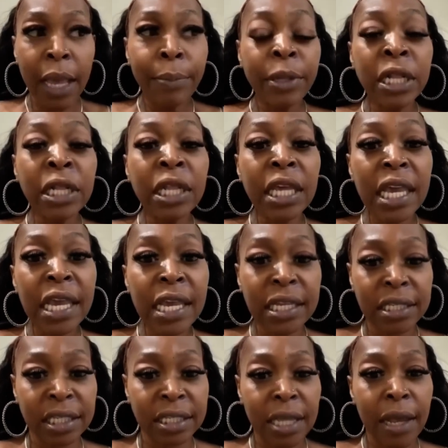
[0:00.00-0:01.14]

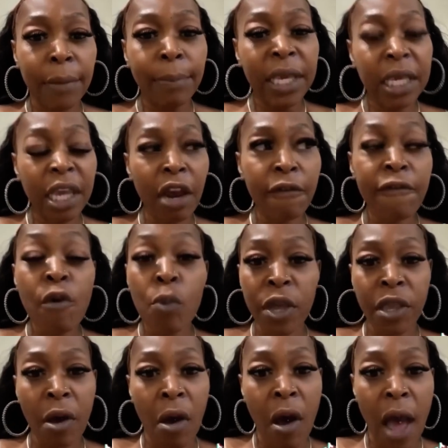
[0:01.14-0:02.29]
Please be careful when
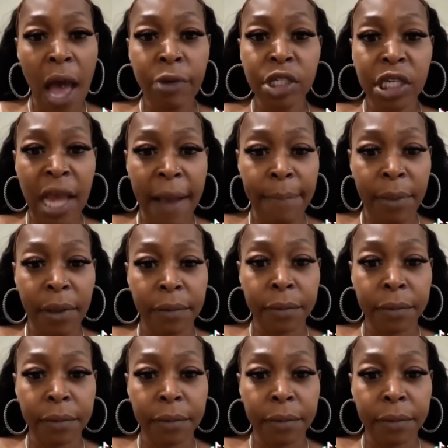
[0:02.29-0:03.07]
y'all out shopping.